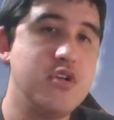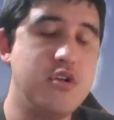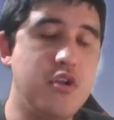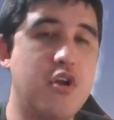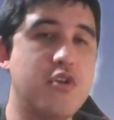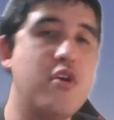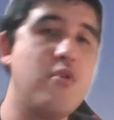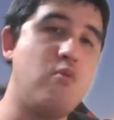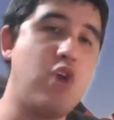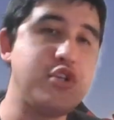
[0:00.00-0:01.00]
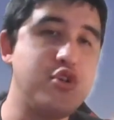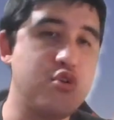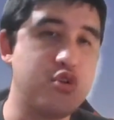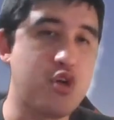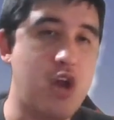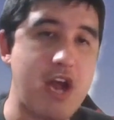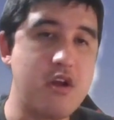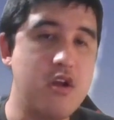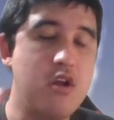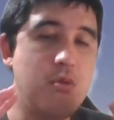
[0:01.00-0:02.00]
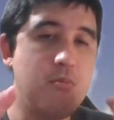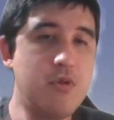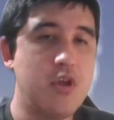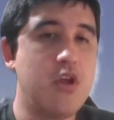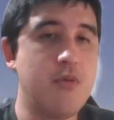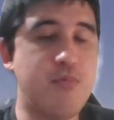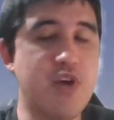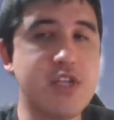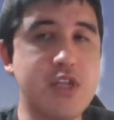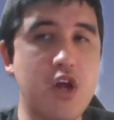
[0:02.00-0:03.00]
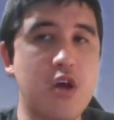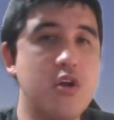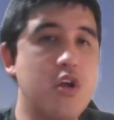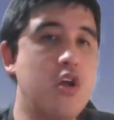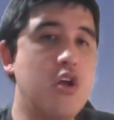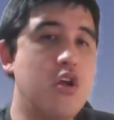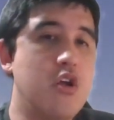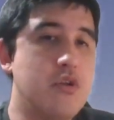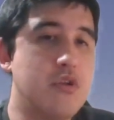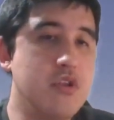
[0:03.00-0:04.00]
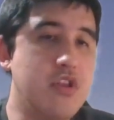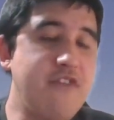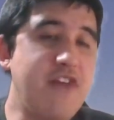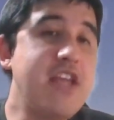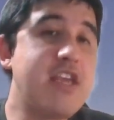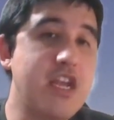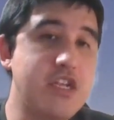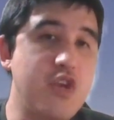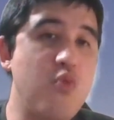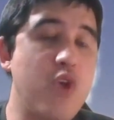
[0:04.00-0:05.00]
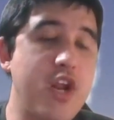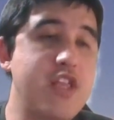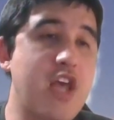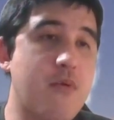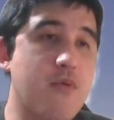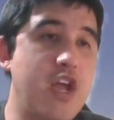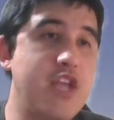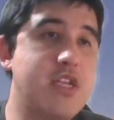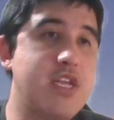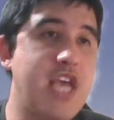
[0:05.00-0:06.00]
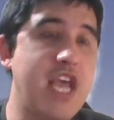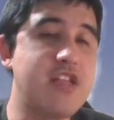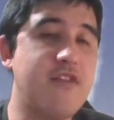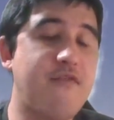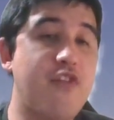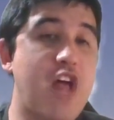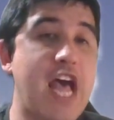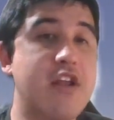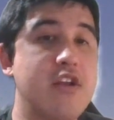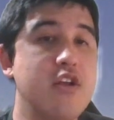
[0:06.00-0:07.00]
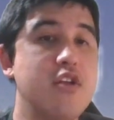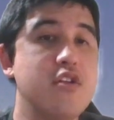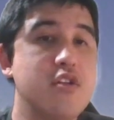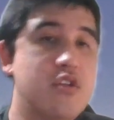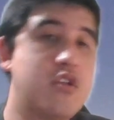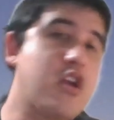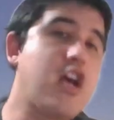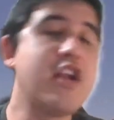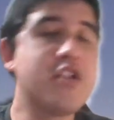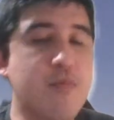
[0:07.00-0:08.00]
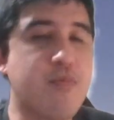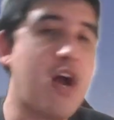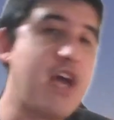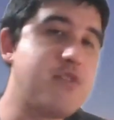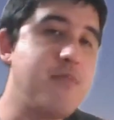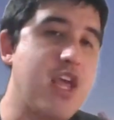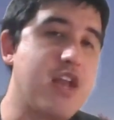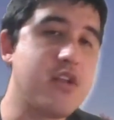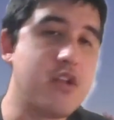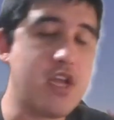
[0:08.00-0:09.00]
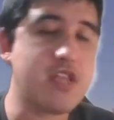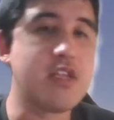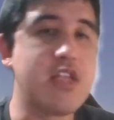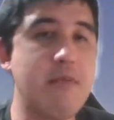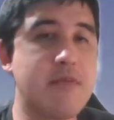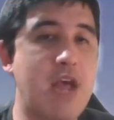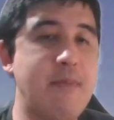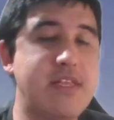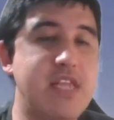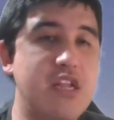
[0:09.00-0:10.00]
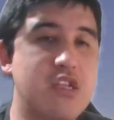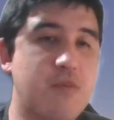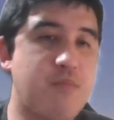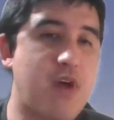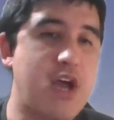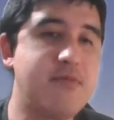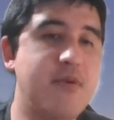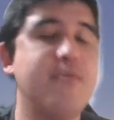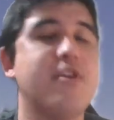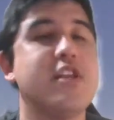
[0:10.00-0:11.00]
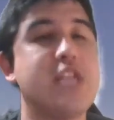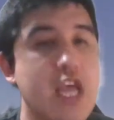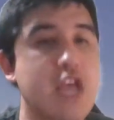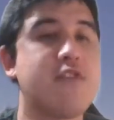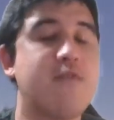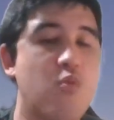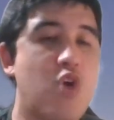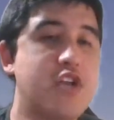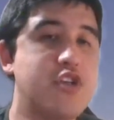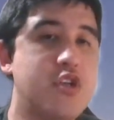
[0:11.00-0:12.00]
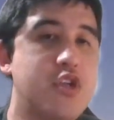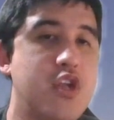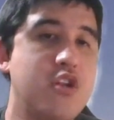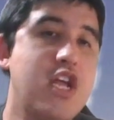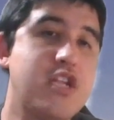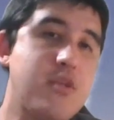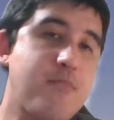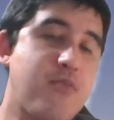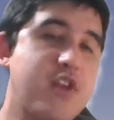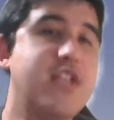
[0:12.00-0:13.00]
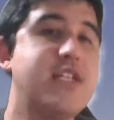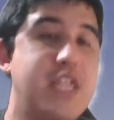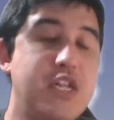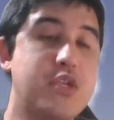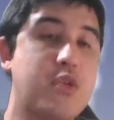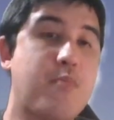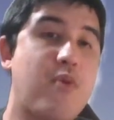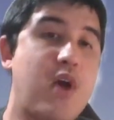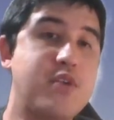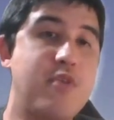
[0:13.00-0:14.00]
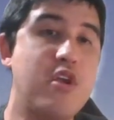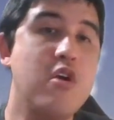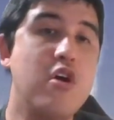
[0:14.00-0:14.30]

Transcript: you know, the Washougal track. But still, Levi Kitchen winning that race, gate to flag, kind of surprised me. And at the same time, it didn't surprise me because he is from Washington. That's the part that didn't surprise me.